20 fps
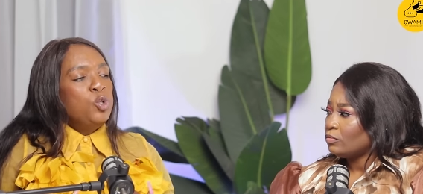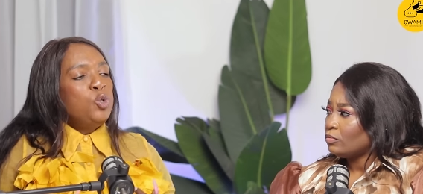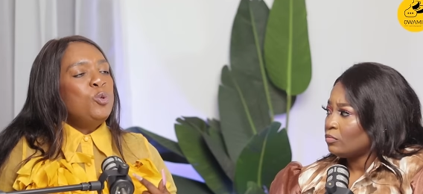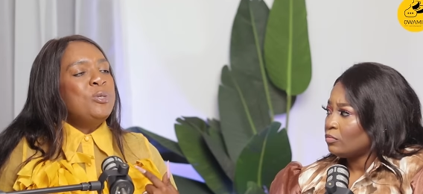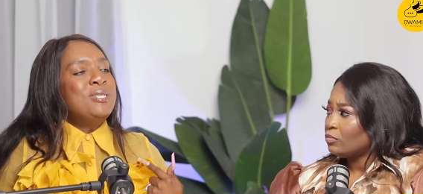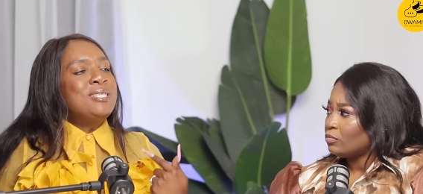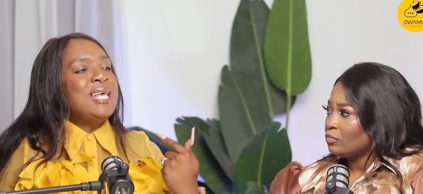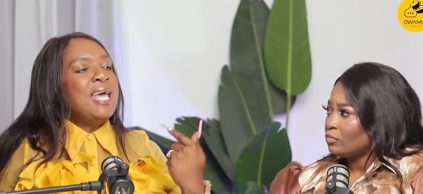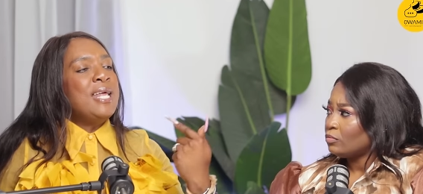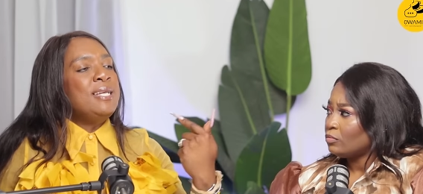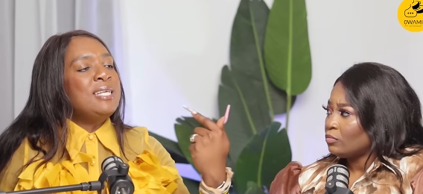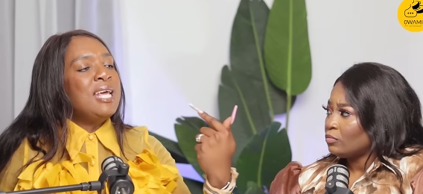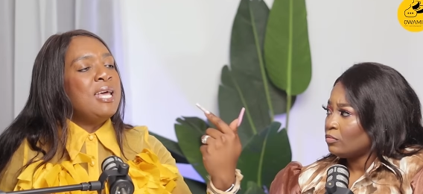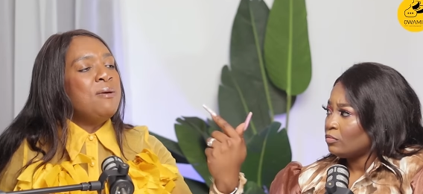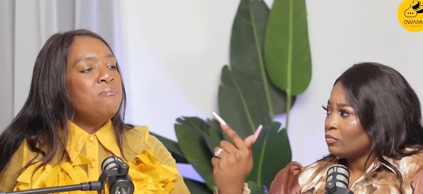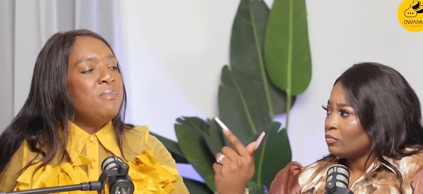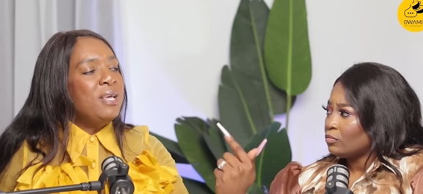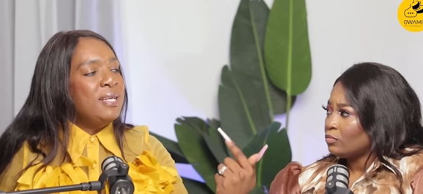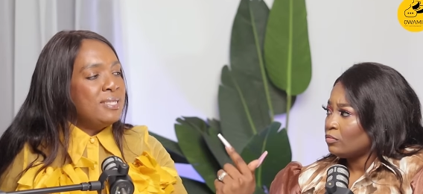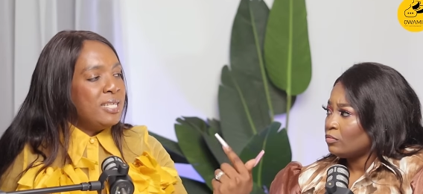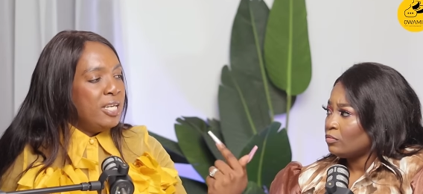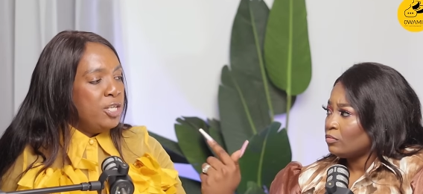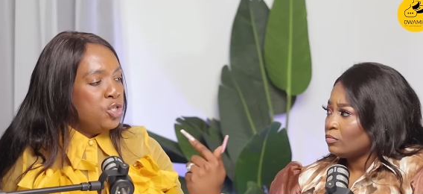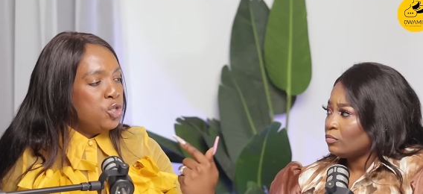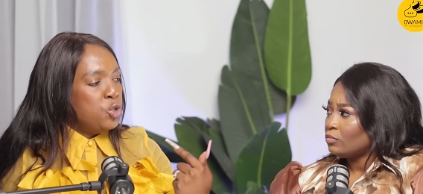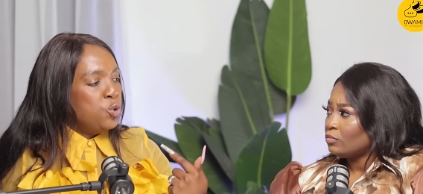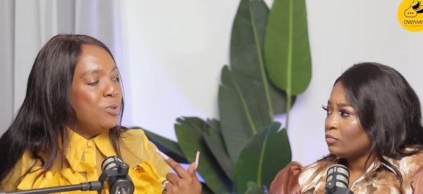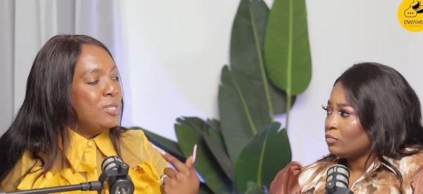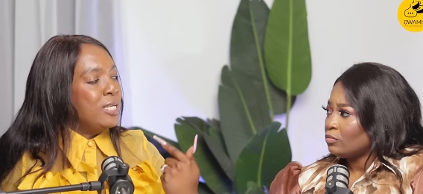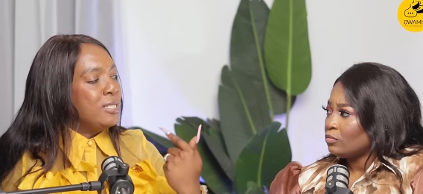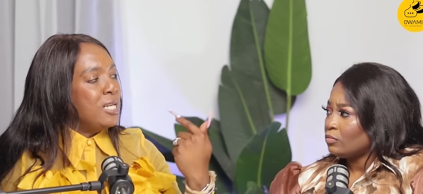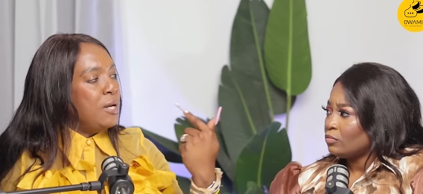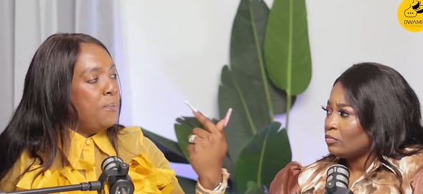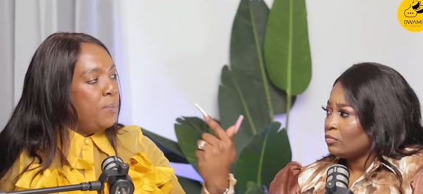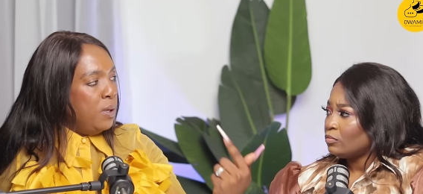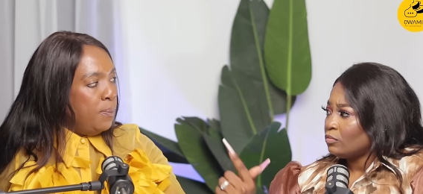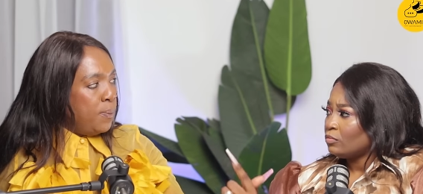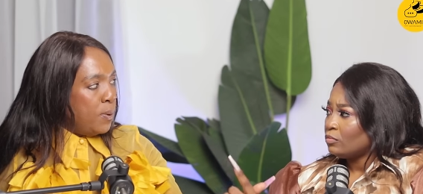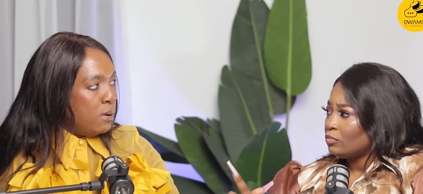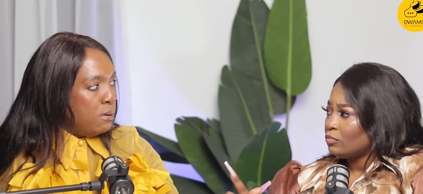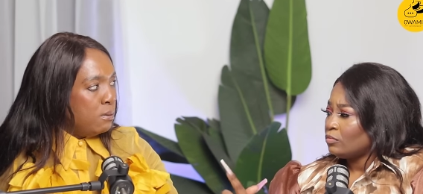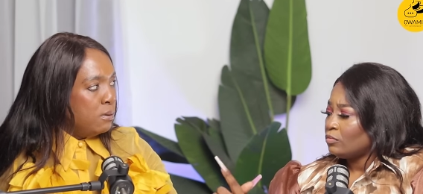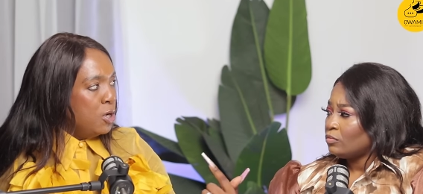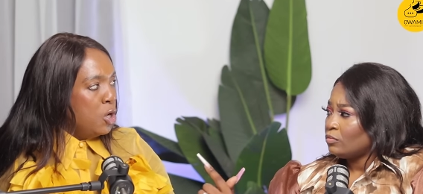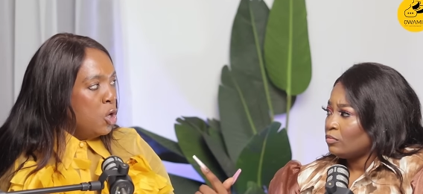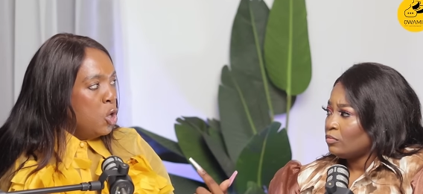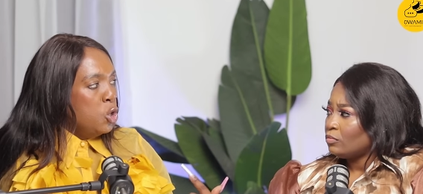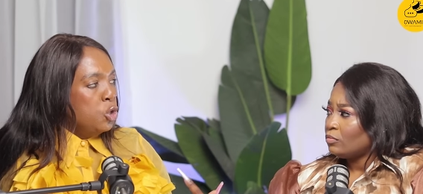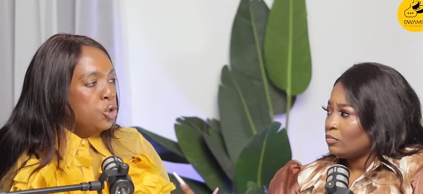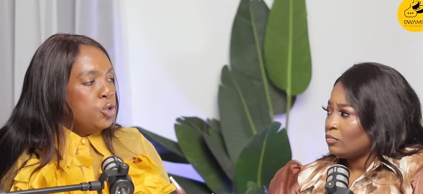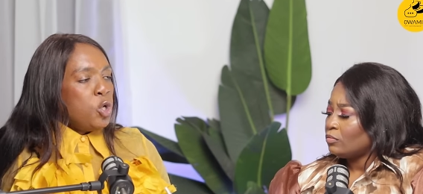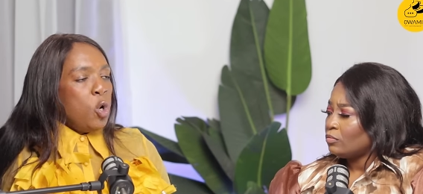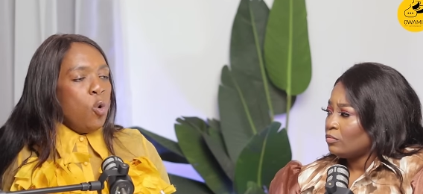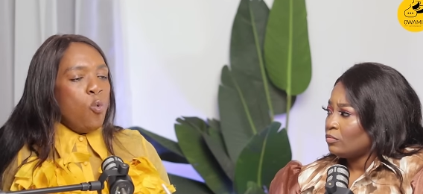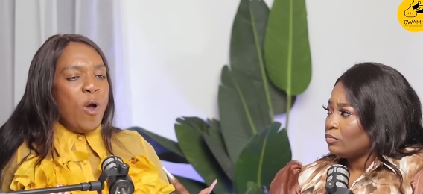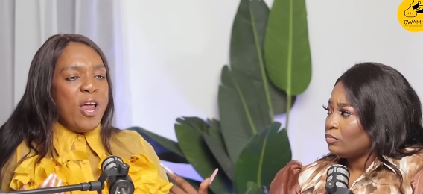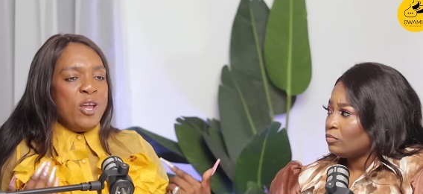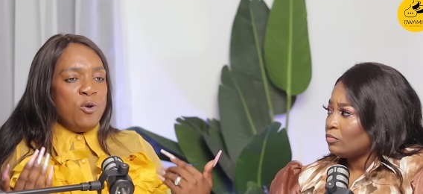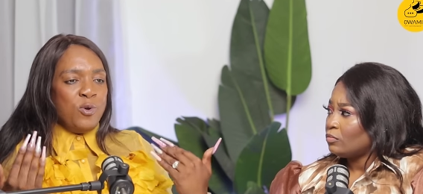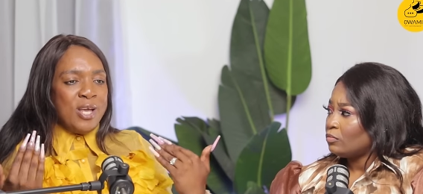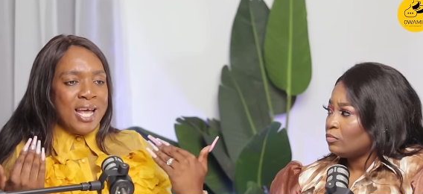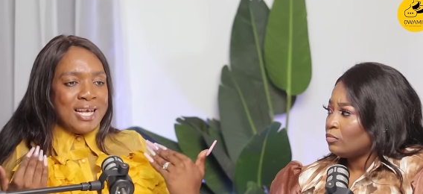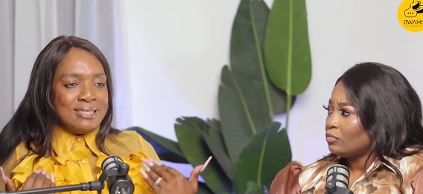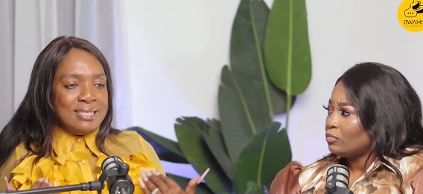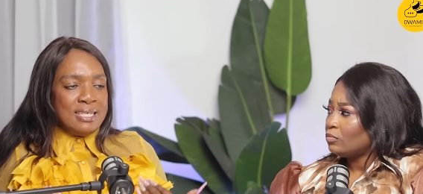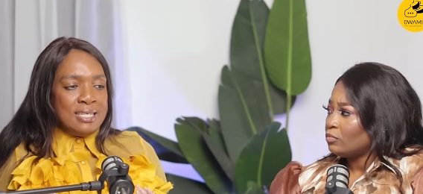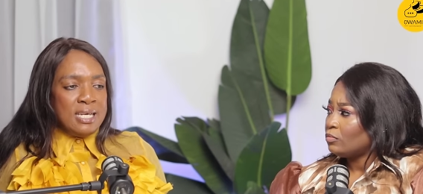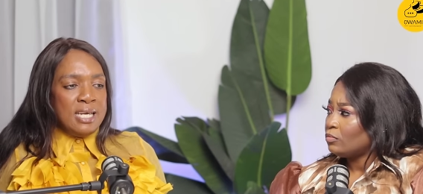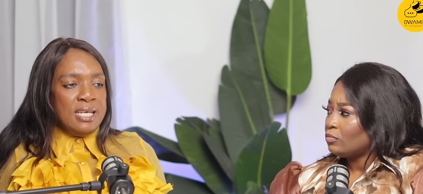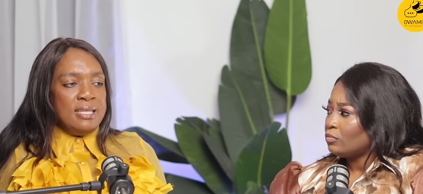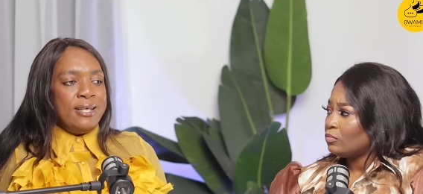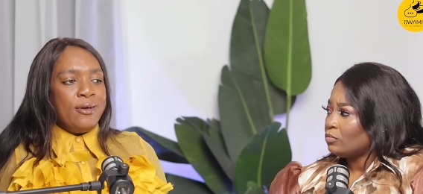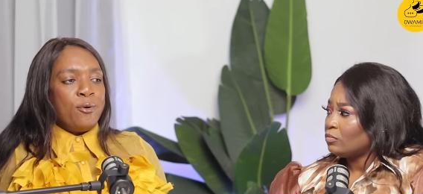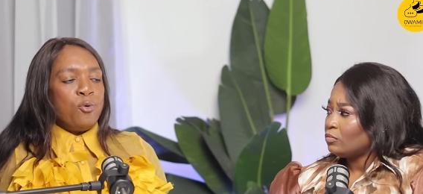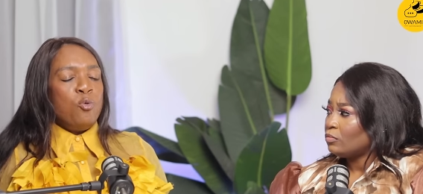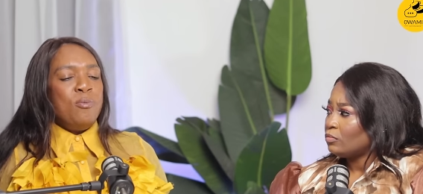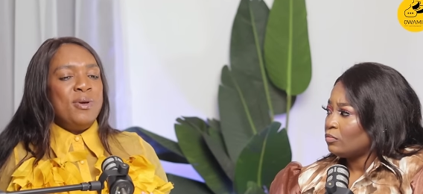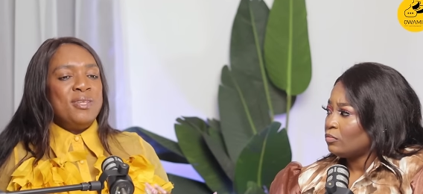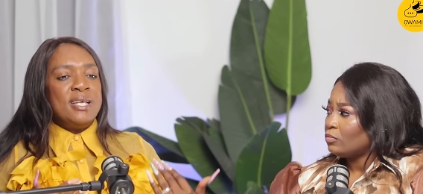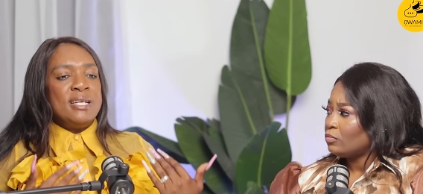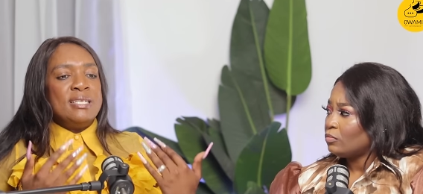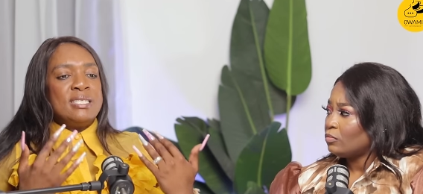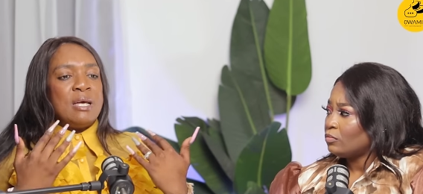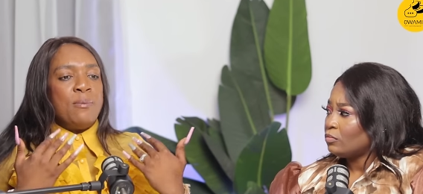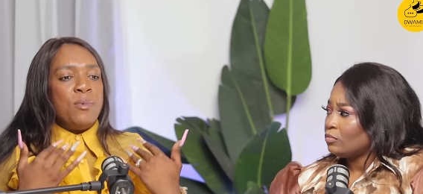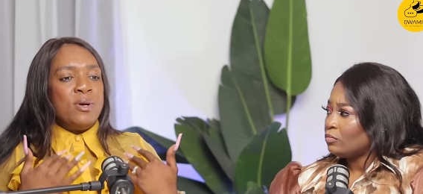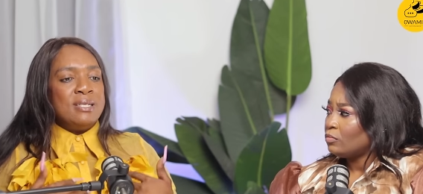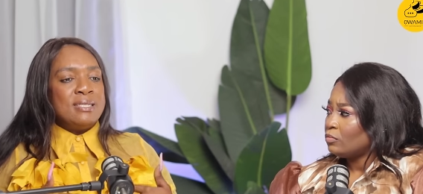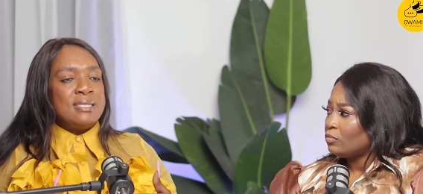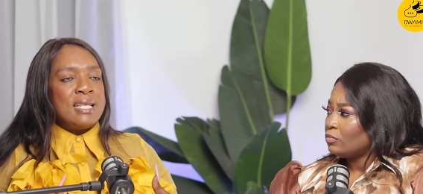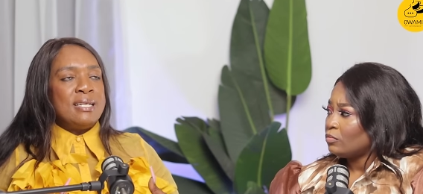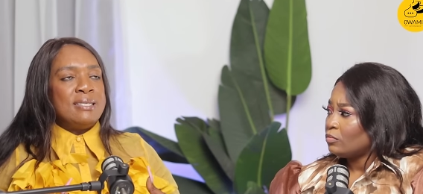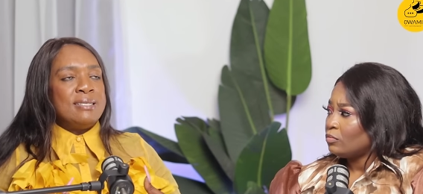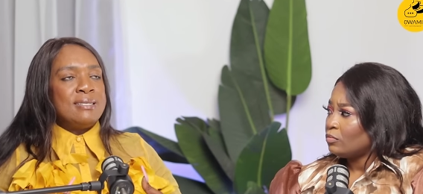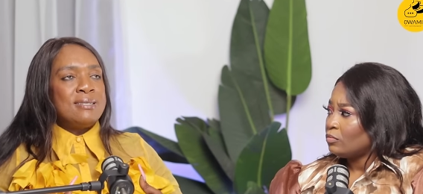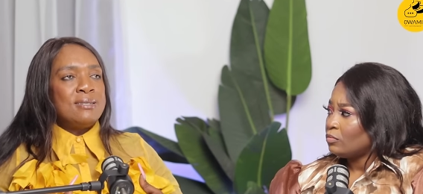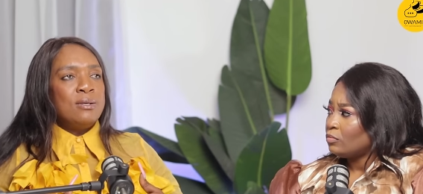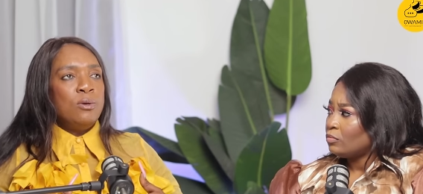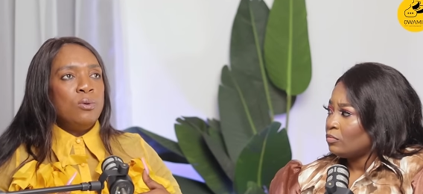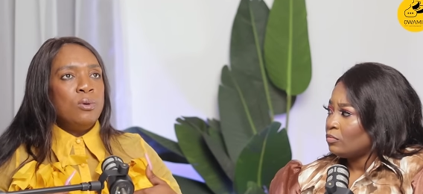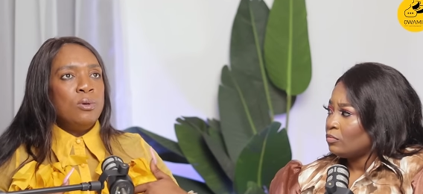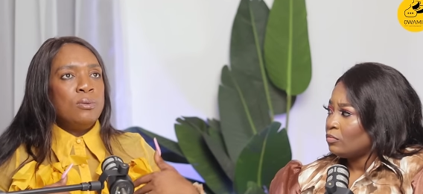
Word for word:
Speaker 1: to send a message to certain people. So when we are sitting in the room and then someone starts,